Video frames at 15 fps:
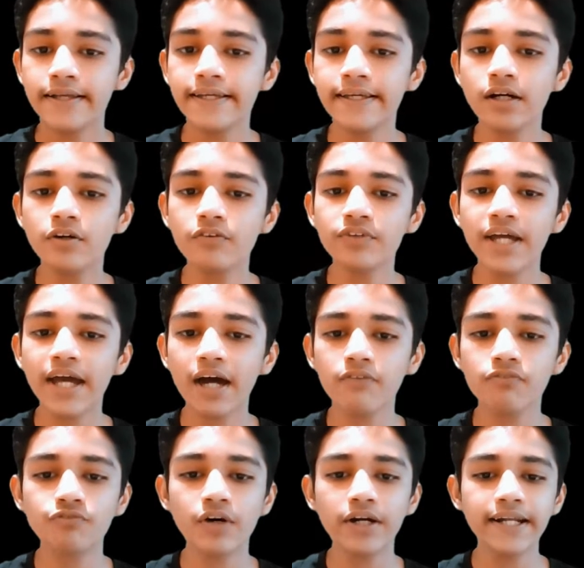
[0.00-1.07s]
Here we
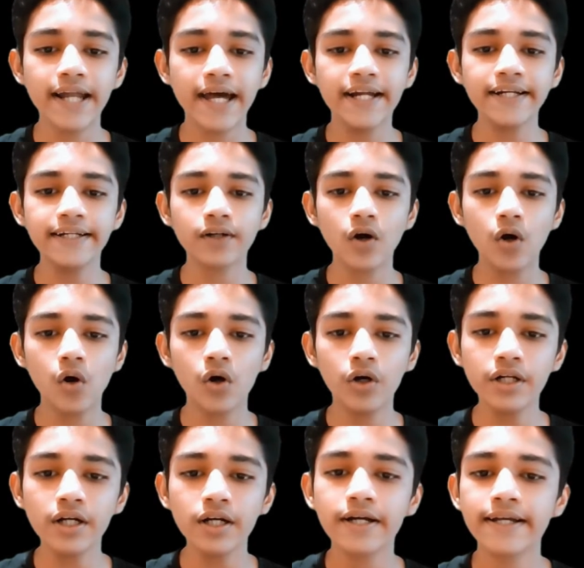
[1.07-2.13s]
have one knight
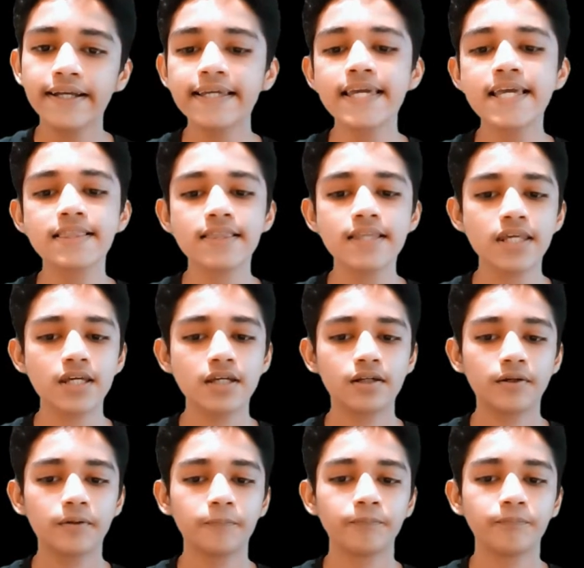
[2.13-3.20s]
on e3.
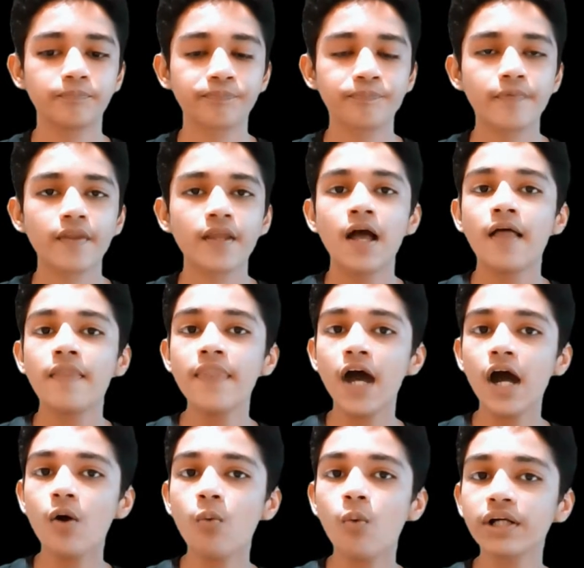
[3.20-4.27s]

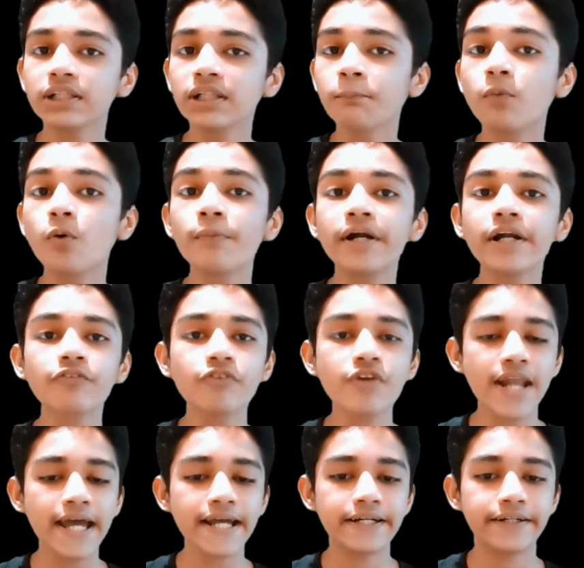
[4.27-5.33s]
Now what is the movement of a
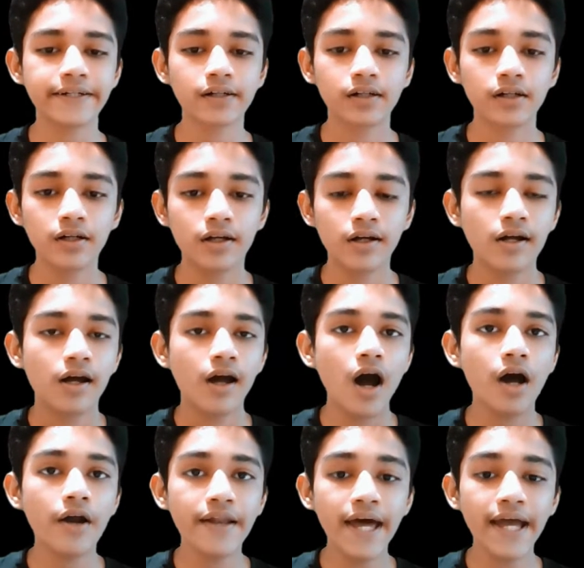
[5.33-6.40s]
knight?
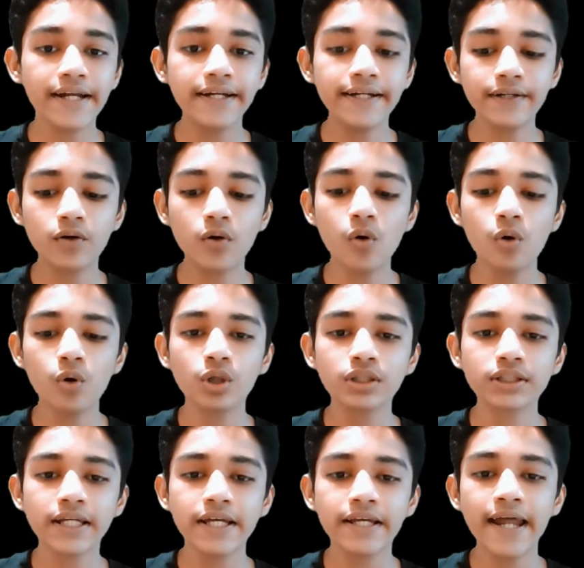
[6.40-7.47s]
A knight
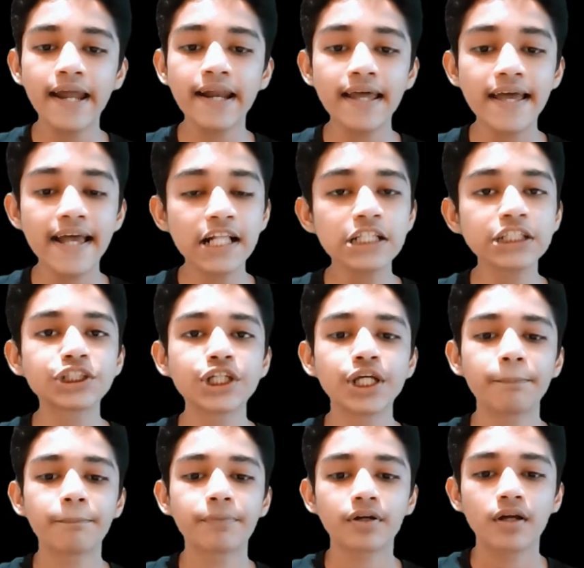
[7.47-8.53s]
goes in an L
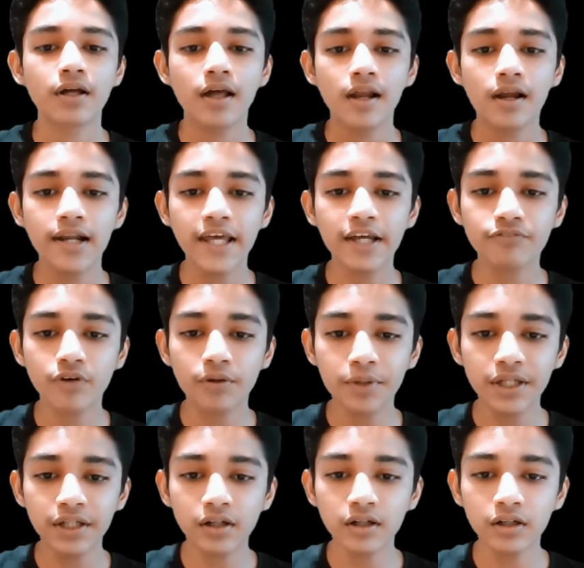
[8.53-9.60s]
shape. Like from
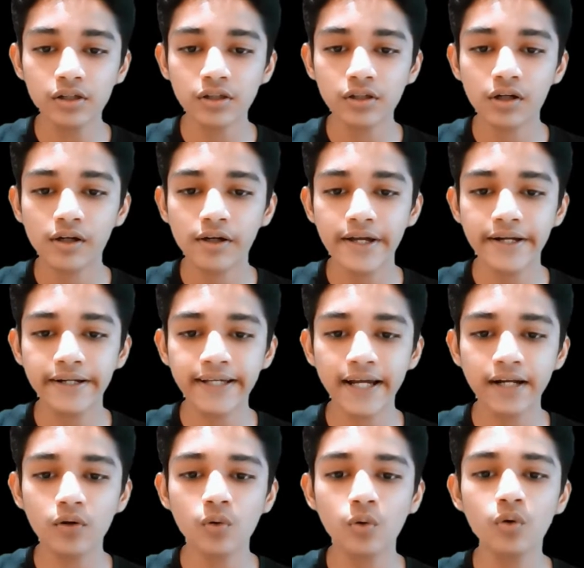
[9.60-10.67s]
here, it
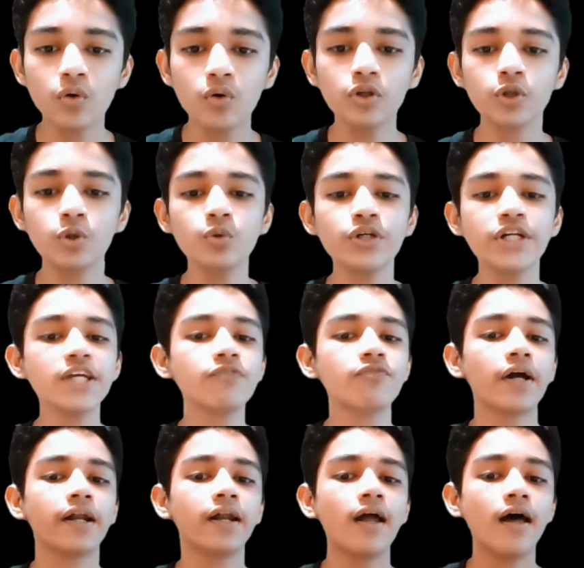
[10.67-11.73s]
can go to
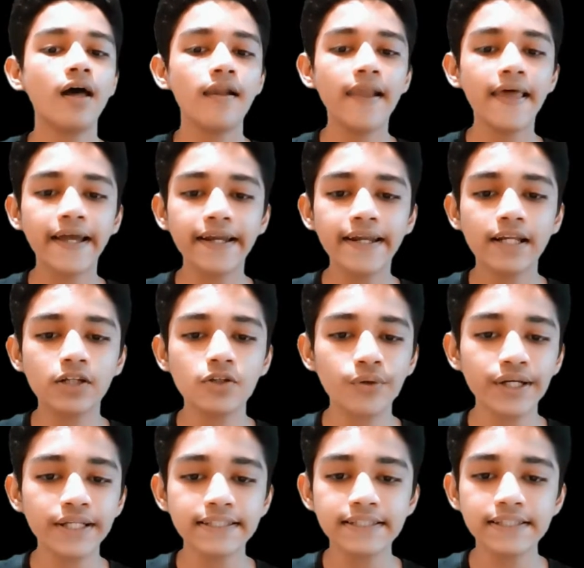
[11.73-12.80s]
d1. Like an L. You
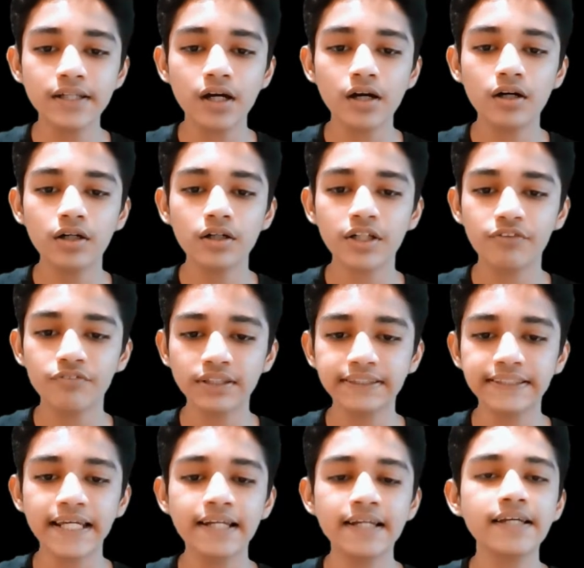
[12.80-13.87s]
can see a
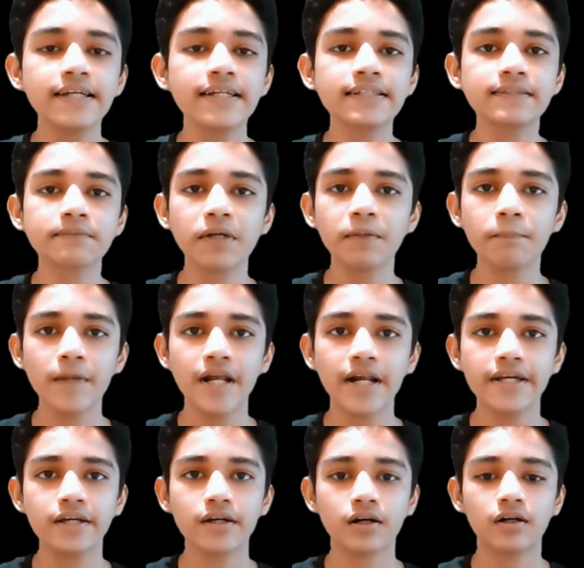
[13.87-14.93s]
reversed L is being made
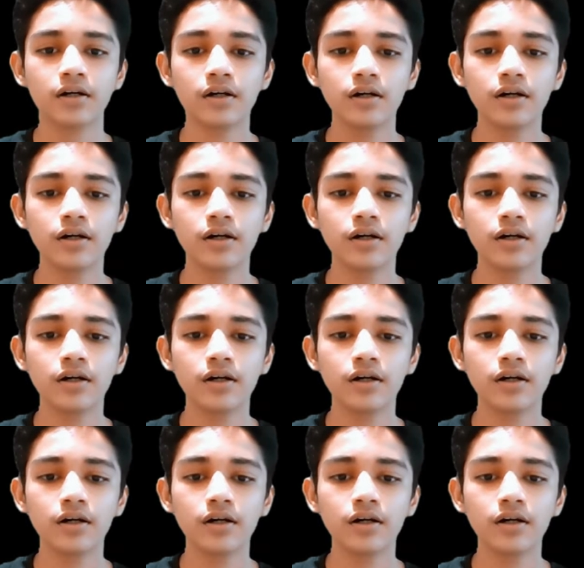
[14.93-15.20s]
here.